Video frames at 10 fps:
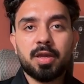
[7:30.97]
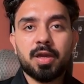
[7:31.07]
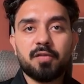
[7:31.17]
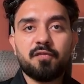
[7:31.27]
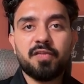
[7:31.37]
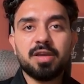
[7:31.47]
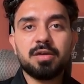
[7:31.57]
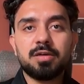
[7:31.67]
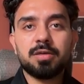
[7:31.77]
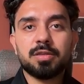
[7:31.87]

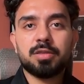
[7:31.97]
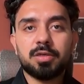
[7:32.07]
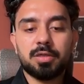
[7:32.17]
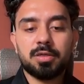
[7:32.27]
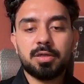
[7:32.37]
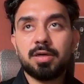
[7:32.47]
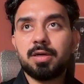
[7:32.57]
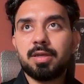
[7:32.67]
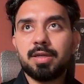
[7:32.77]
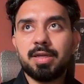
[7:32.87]
Configure the
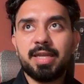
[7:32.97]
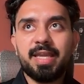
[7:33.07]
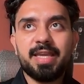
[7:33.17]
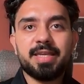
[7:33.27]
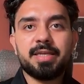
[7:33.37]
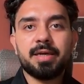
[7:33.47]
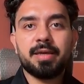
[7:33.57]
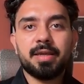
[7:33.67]
lead